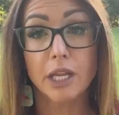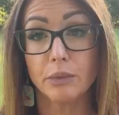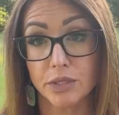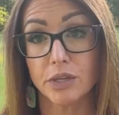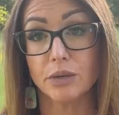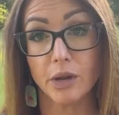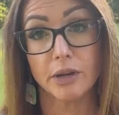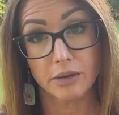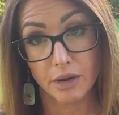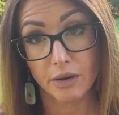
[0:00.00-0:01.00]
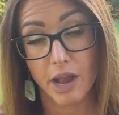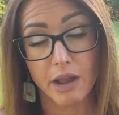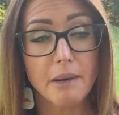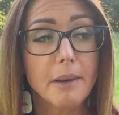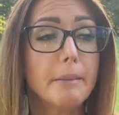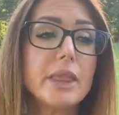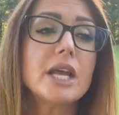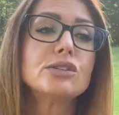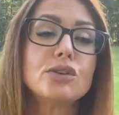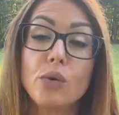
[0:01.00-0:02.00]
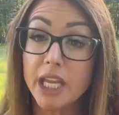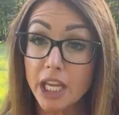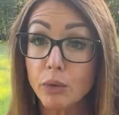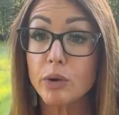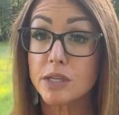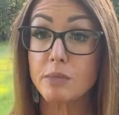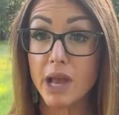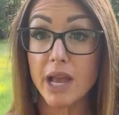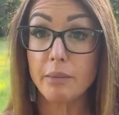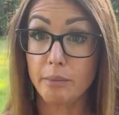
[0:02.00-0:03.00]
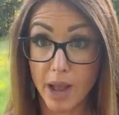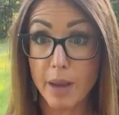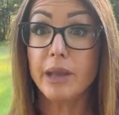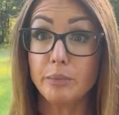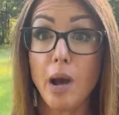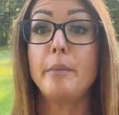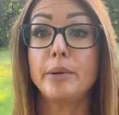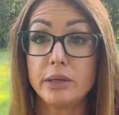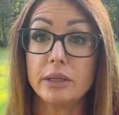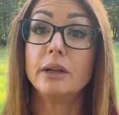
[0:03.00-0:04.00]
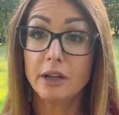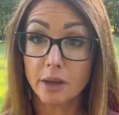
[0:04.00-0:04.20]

He was a good one, okay? So he was my, my big papa.